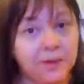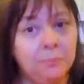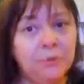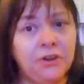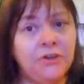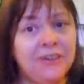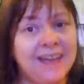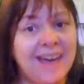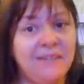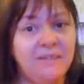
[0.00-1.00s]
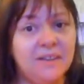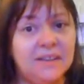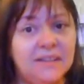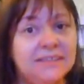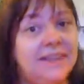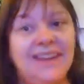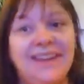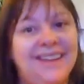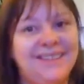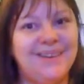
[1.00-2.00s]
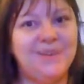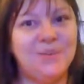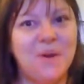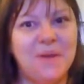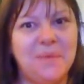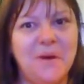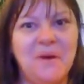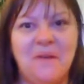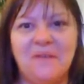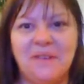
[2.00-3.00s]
But on the canvas, it doesn't wipe off.